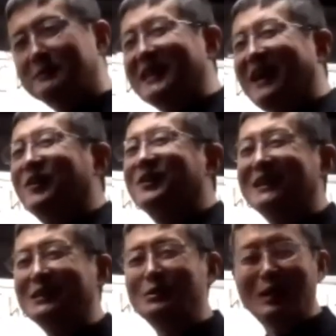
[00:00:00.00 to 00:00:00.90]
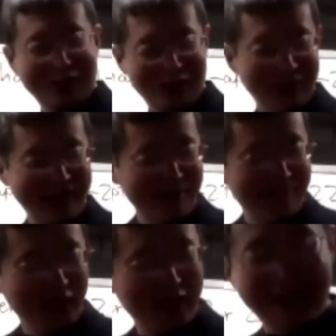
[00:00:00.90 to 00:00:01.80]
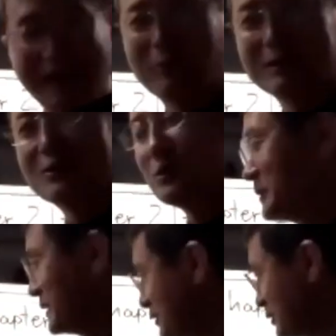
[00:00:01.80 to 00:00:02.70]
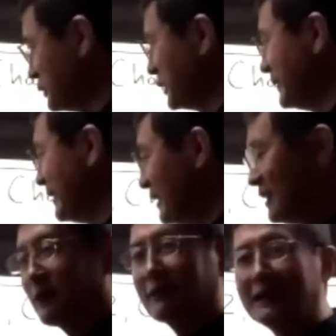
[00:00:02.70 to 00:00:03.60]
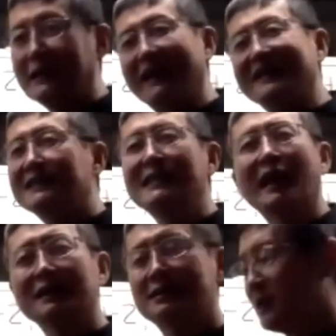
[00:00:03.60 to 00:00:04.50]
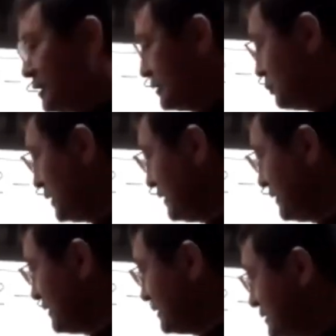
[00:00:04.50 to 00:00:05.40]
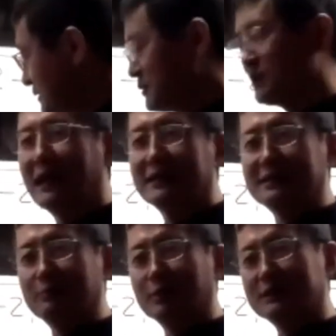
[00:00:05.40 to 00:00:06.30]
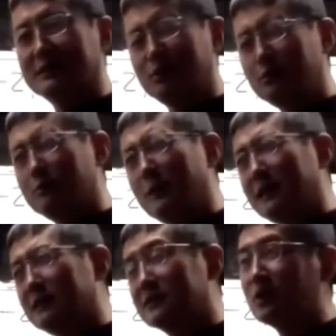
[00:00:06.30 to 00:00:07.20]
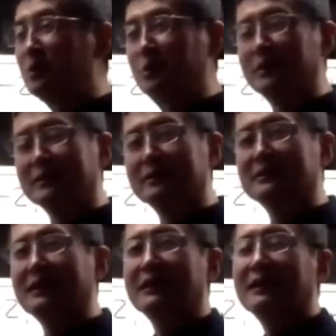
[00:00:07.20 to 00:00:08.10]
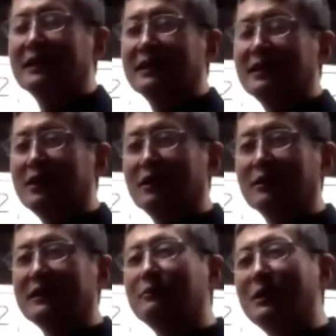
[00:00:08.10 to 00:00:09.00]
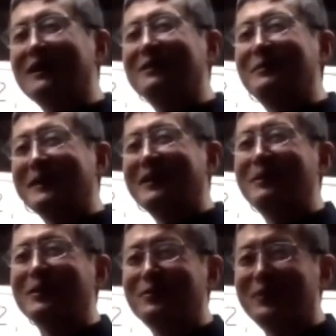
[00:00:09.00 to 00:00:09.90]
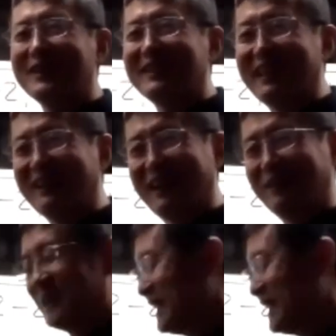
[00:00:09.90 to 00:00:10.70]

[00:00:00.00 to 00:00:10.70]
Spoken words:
now, trying to make him figure out what's 2 plus 2. All right. I did not start with subtraction. What's 2 minus 2? You know, he will be able to figure that out